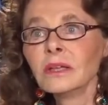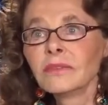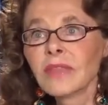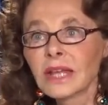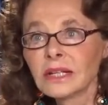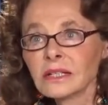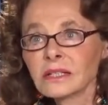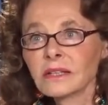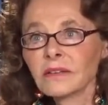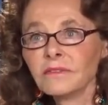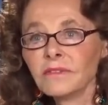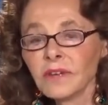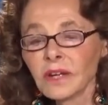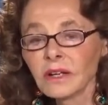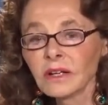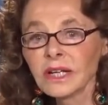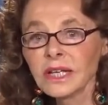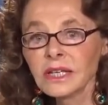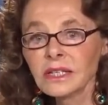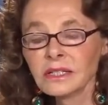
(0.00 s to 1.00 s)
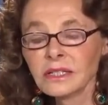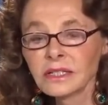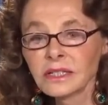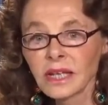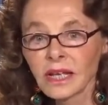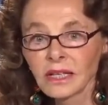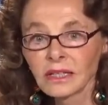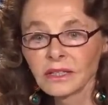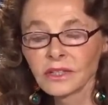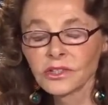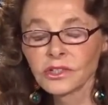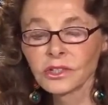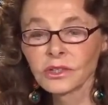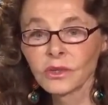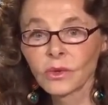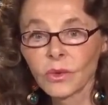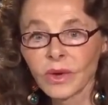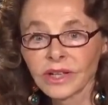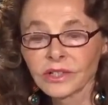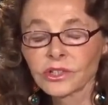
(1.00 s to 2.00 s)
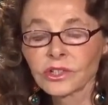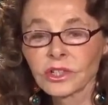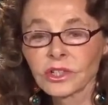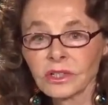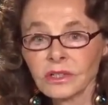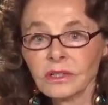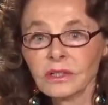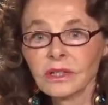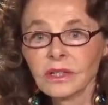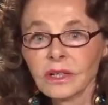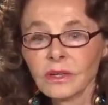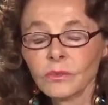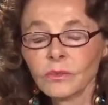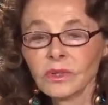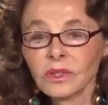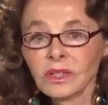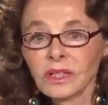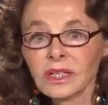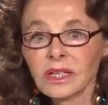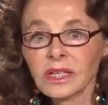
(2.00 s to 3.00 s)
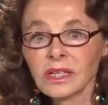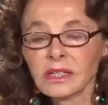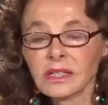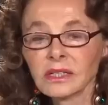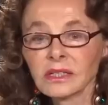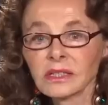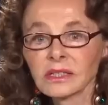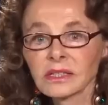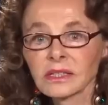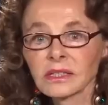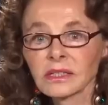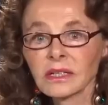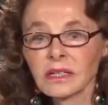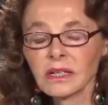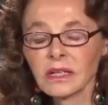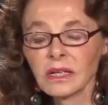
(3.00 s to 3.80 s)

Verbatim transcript: That is a very intelligent question. It really is.